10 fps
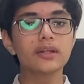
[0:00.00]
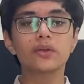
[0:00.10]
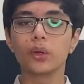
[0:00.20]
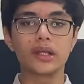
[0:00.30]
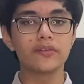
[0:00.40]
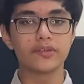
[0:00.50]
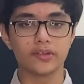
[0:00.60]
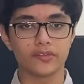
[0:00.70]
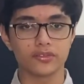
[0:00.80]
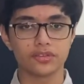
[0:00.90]
doing his
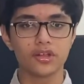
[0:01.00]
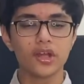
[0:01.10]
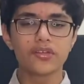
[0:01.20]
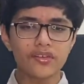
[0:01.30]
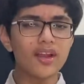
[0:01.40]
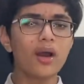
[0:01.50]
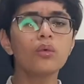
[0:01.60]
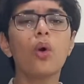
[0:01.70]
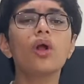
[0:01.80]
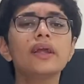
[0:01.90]
research. So now
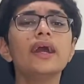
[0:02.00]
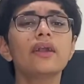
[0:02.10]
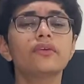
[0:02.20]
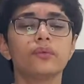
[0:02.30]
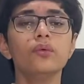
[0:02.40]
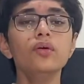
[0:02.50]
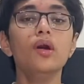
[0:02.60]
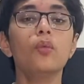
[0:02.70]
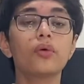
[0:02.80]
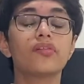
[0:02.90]
all he had to do
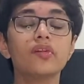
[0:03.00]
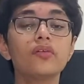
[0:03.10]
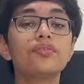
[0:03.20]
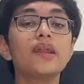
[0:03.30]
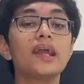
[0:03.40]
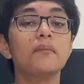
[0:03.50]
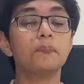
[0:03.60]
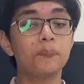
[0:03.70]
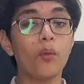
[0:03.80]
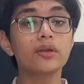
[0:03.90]
was look for
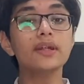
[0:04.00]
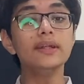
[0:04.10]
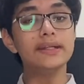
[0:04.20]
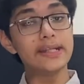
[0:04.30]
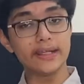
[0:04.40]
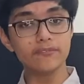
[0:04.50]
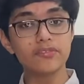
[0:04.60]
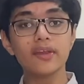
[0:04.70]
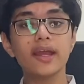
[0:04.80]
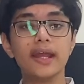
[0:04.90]
important
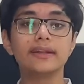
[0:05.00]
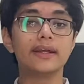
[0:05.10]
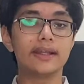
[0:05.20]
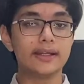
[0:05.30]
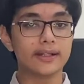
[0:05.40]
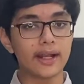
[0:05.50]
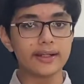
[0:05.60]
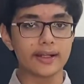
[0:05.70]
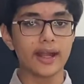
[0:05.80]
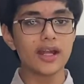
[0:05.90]
names in the Greek
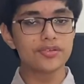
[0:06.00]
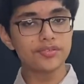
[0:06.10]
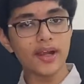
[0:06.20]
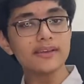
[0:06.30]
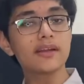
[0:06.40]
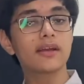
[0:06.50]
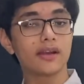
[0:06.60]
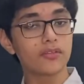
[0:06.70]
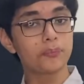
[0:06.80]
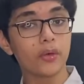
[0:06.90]
writing and find their
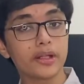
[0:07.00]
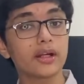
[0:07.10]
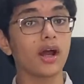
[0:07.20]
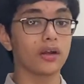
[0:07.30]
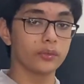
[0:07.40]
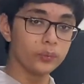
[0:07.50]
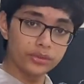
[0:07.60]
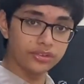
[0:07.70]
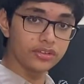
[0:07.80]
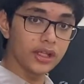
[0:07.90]
corresponding
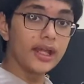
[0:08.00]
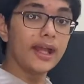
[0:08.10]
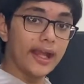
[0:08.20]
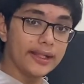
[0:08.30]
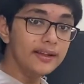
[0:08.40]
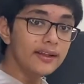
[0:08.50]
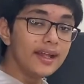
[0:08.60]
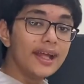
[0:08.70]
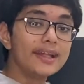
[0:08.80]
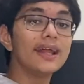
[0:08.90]
cartouche in
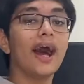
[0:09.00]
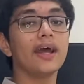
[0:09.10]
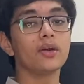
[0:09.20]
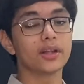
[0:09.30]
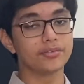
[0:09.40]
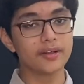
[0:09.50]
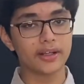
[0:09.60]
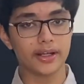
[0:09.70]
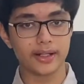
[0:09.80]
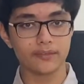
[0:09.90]
the hieroglyphic
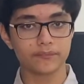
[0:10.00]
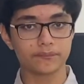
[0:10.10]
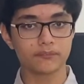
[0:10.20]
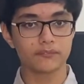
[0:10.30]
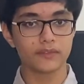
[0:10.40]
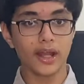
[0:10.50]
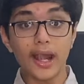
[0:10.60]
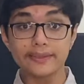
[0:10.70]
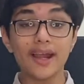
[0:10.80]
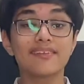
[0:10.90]
writing.
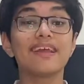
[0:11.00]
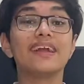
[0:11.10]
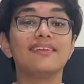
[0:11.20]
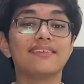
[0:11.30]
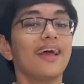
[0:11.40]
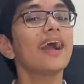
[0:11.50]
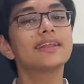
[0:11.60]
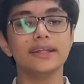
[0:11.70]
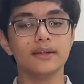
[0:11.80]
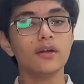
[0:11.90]
And that's
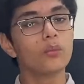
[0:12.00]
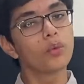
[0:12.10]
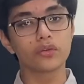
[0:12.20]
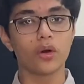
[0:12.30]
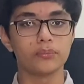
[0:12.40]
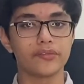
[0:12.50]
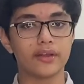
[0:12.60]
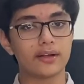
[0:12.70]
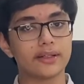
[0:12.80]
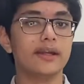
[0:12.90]
exactly what Thomas
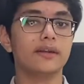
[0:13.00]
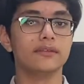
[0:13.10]
Young did.